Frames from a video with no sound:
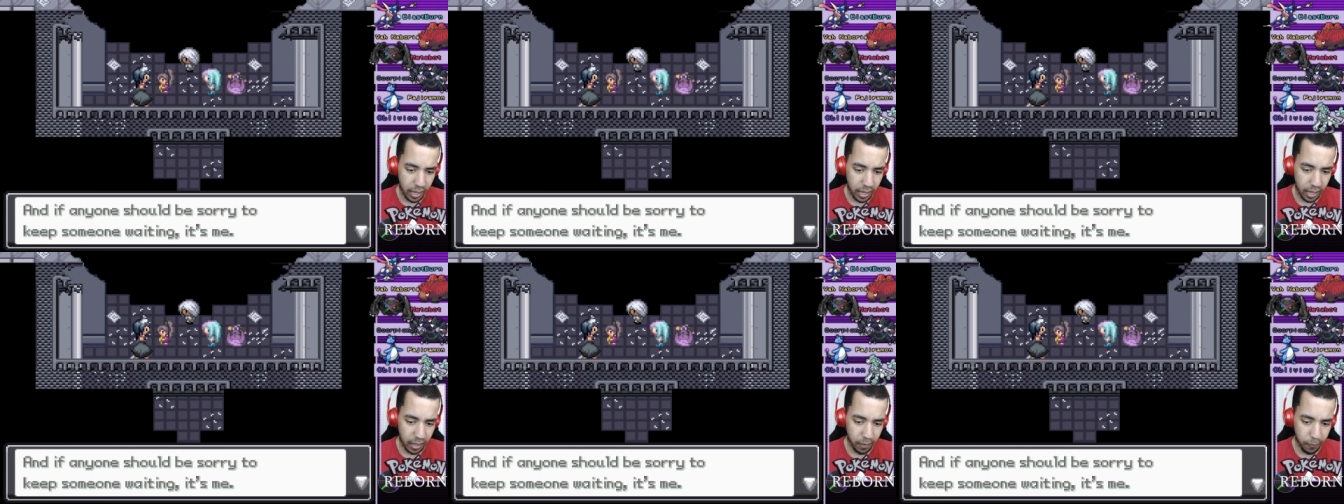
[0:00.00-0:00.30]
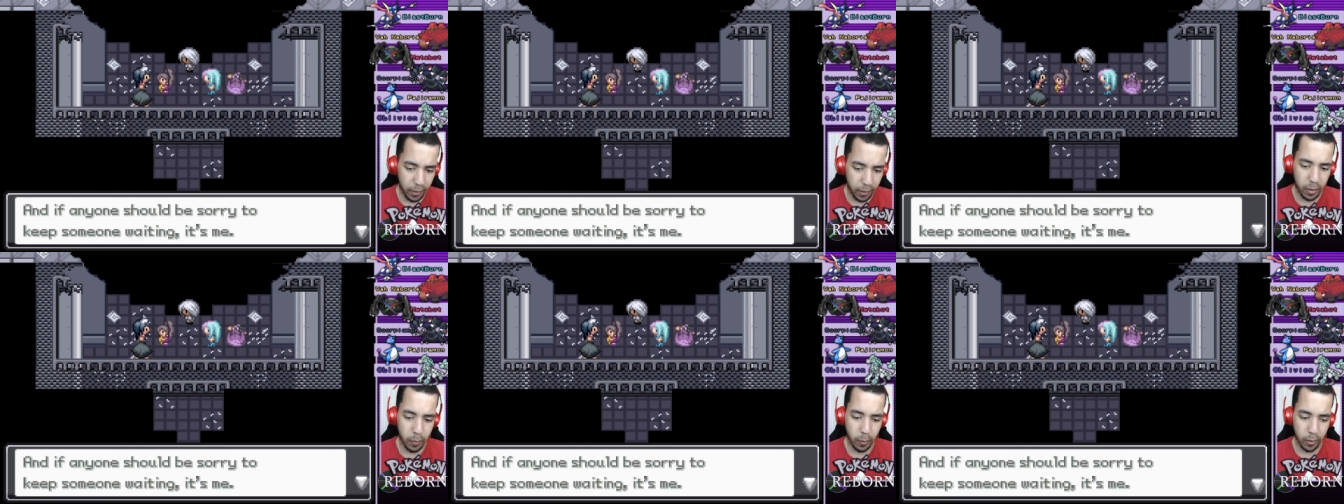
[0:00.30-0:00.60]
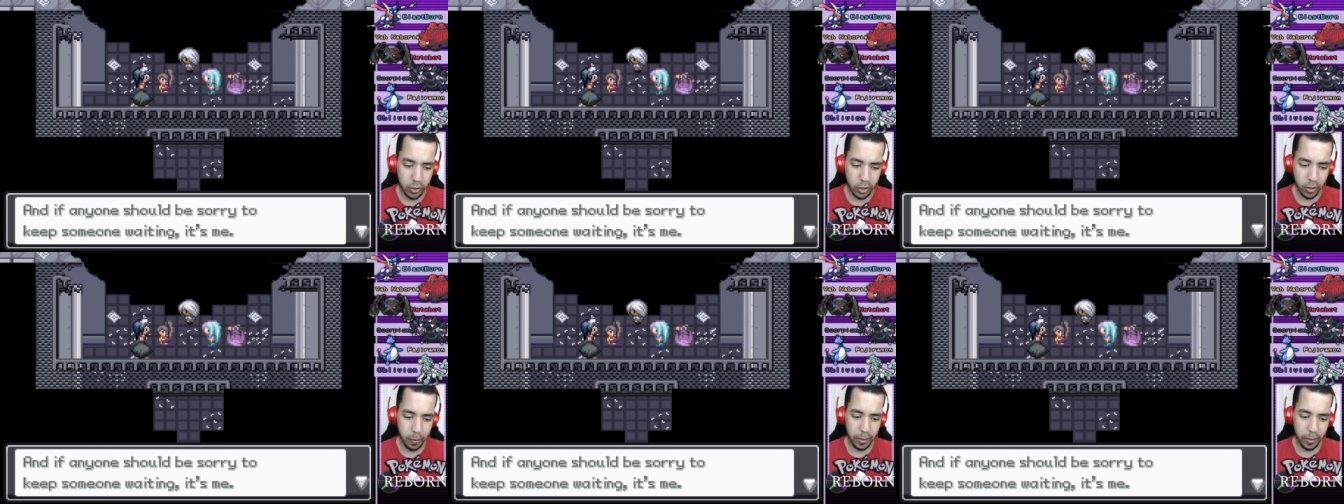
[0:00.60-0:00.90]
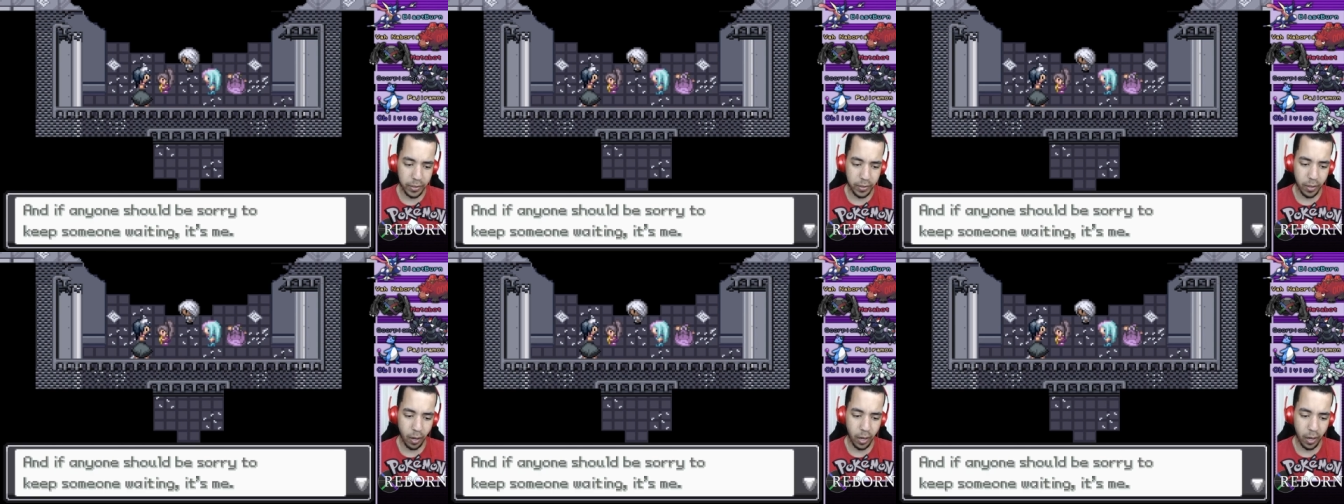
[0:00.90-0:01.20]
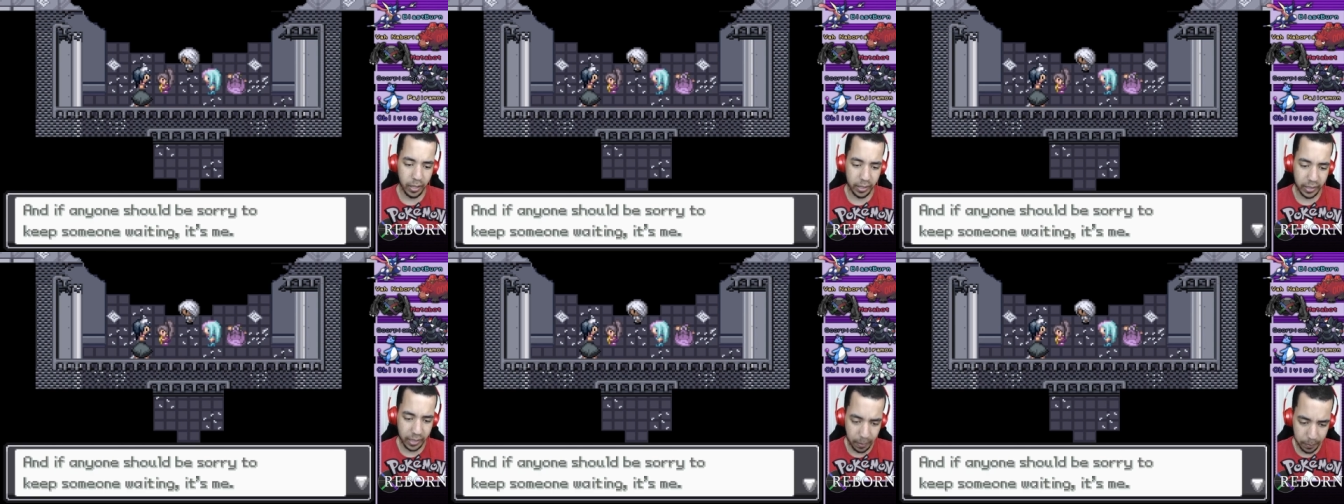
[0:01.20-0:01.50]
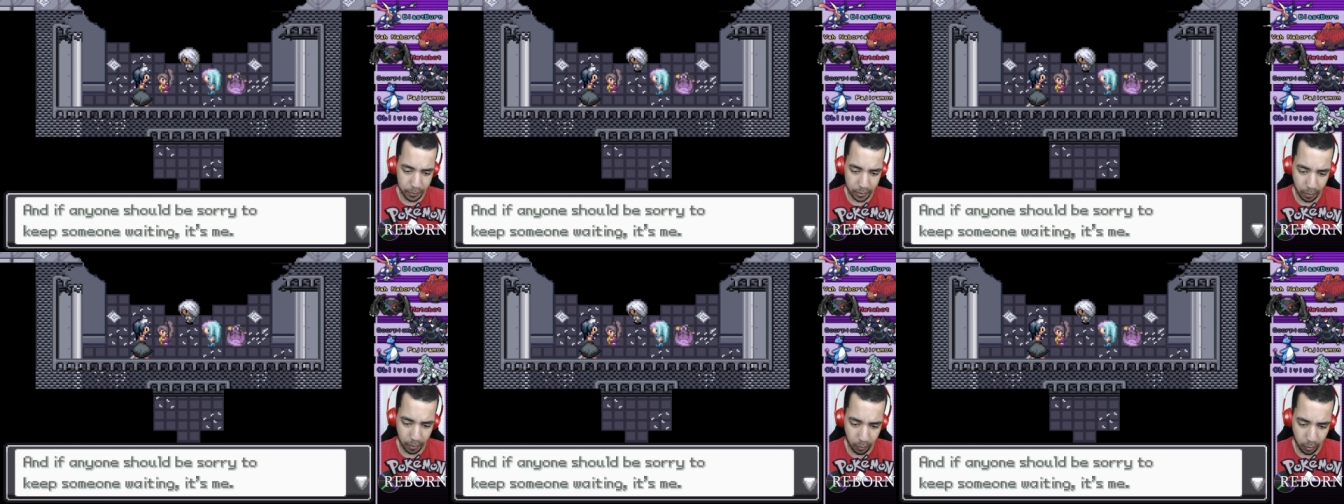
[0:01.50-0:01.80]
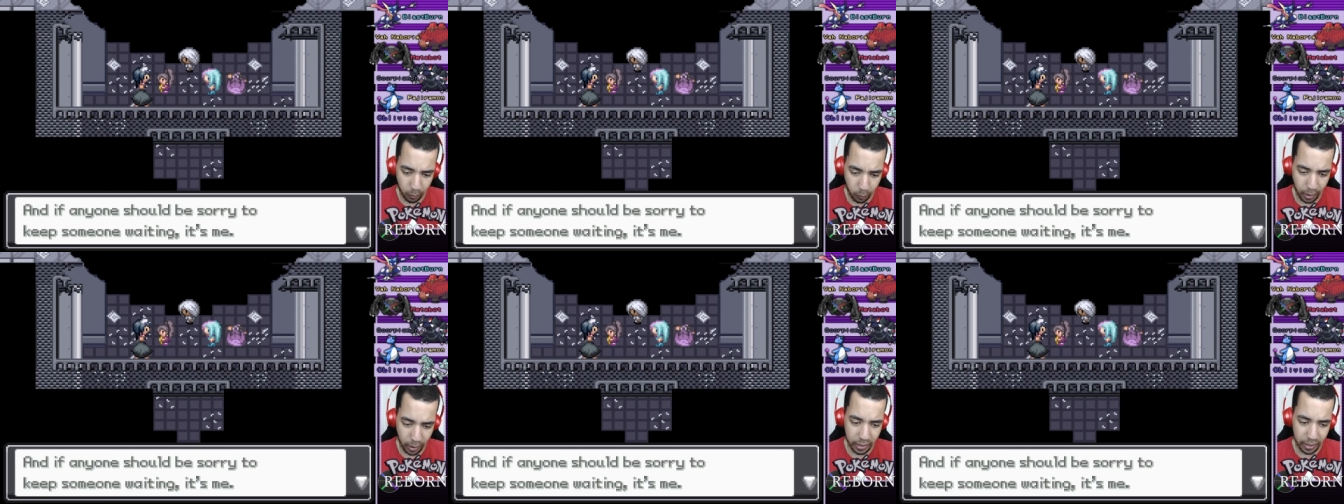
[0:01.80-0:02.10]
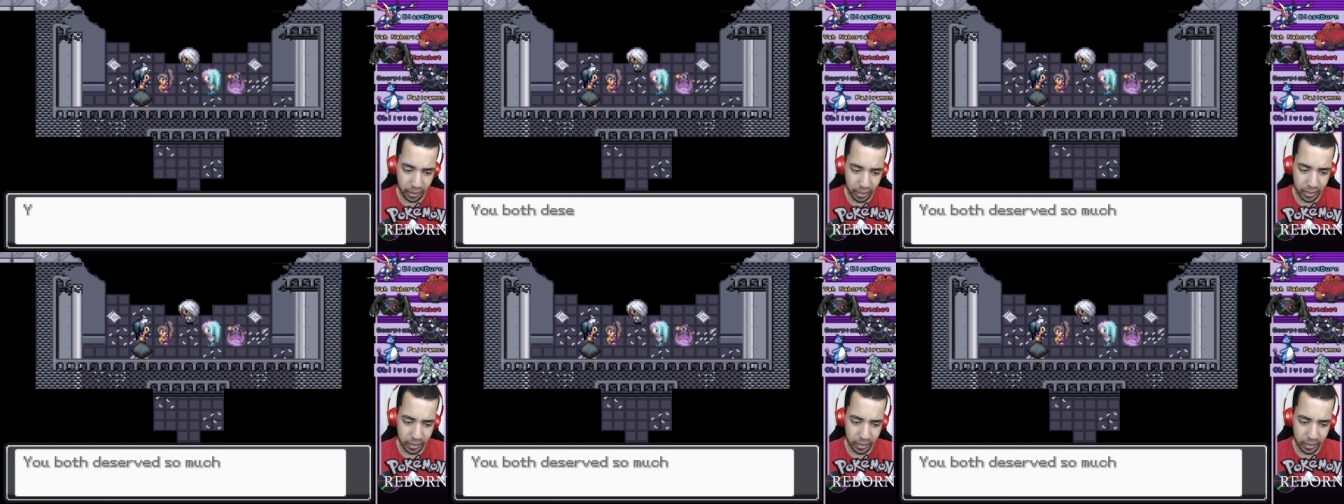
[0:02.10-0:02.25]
And if anyone should be sorry to keep someone waiting,